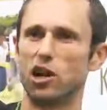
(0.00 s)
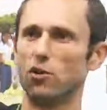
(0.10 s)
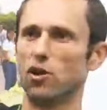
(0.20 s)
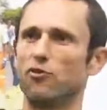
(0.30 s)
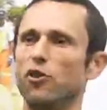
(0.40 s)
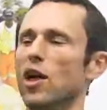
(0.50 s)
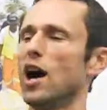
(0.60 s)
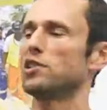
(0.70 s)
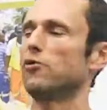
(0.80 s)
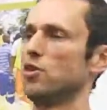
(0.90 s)
the
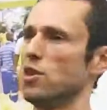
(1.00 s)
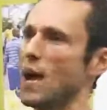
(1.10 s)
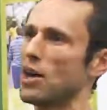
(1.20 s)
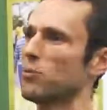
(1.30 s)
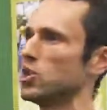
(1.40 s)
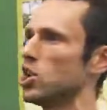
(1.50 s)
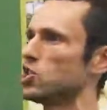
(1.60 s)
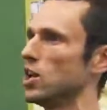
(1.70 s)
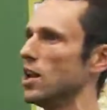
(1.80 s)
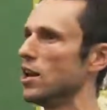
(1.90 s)
philosopher, the
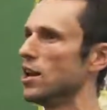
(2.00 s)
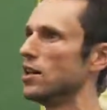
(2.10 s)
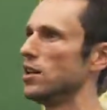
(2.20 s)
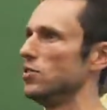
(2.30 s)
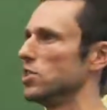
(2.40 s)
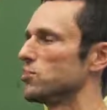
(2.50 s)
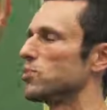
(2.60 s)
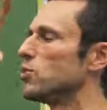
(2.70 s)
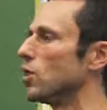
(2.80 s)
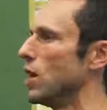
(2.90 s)
mathematician in this
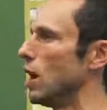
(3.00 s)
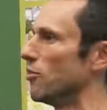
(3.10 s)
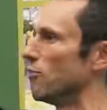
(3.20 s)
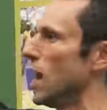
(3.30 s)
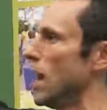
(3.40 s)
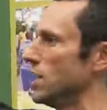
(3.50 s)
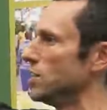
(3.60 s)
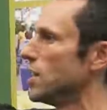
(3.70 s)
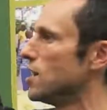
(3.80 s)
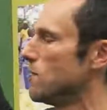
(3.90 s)
pure realm of
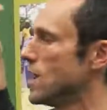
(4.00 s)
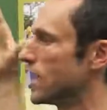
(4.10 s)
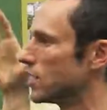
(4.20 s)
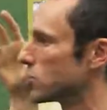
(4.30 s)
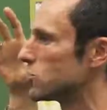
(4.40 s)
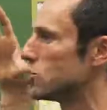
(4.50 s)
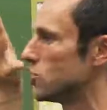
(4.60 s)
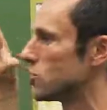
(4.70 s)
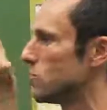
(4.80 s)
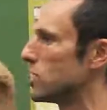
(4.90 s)
mind, making
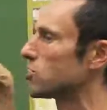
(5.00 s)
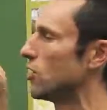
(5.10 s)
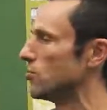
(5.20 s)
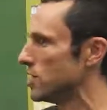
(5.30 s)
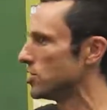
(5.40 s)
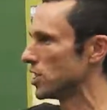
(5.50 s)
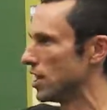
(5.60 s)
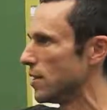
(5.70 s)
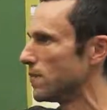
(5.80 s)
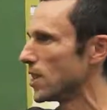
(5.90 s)
decisions based on reason,